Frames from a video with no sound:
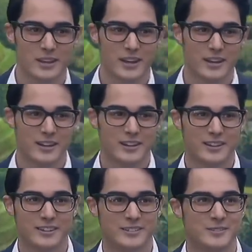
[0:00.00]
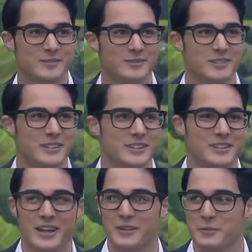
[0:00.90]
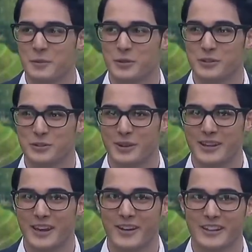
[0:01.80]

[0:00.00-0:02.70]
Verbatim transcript: Uh, a lot of emotions right now,